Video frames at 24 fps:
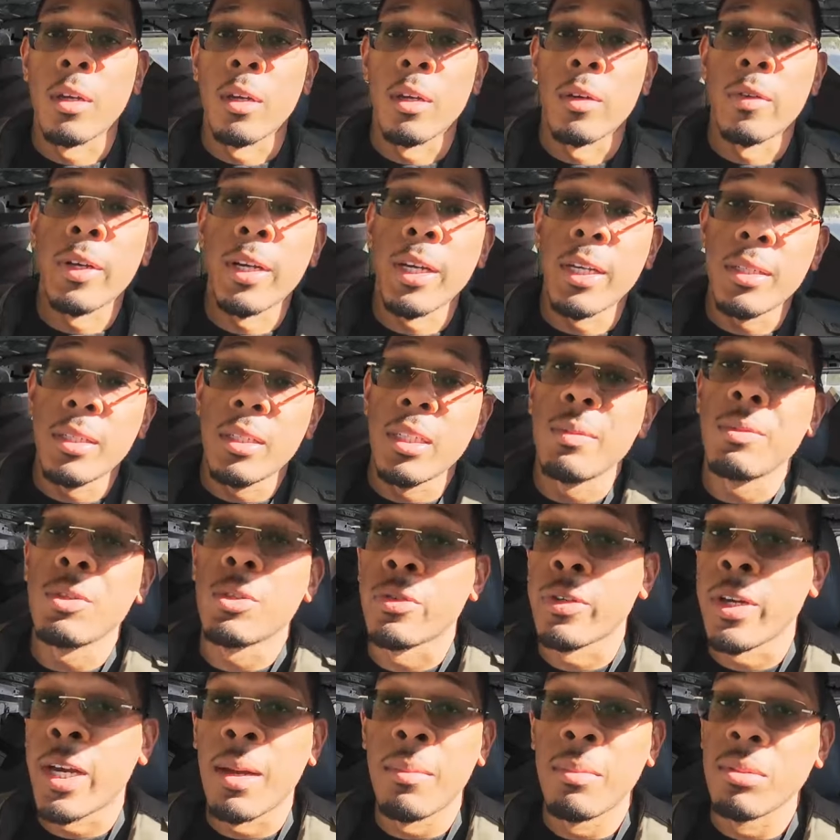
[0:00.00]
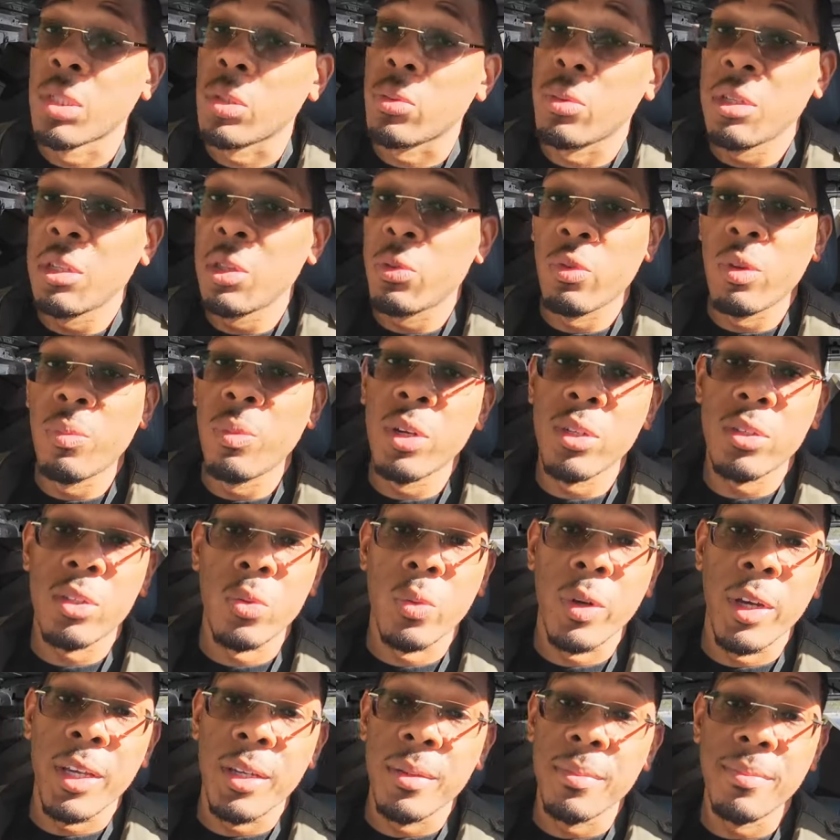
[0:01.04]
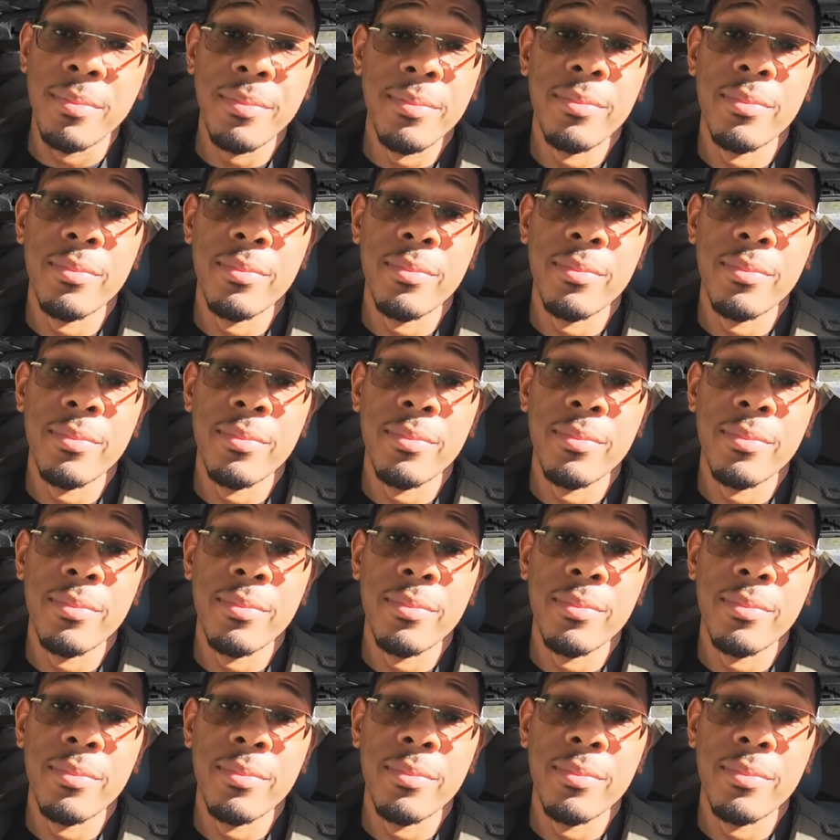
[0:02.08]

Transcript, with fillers: All right, TV drop is only three minutes away.